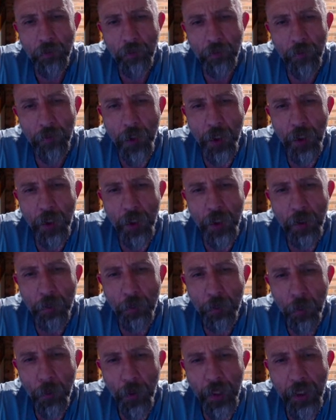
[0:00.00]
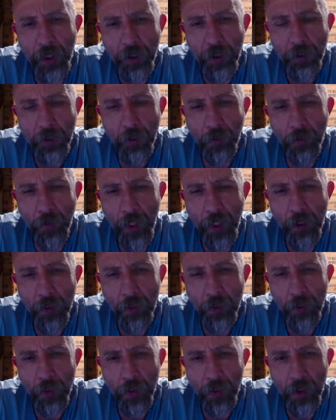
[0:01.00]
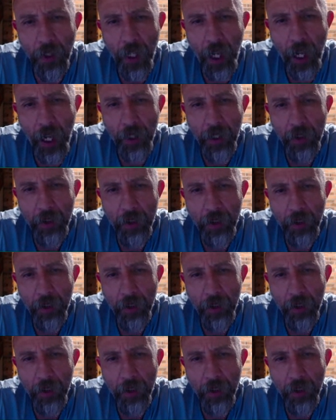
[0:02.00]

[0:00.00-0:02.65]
The breach revealed that